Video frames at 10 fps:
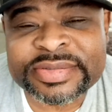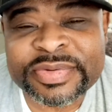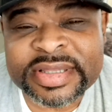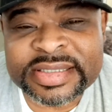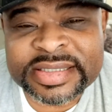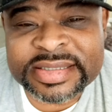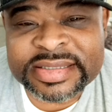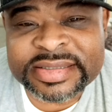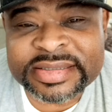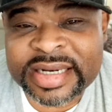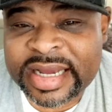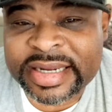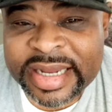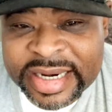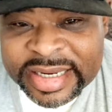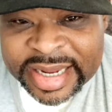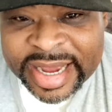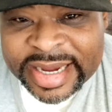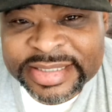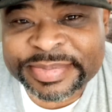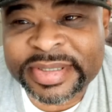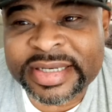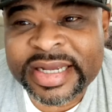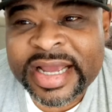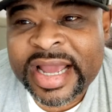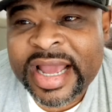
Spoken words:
with a sister, not get engaged, but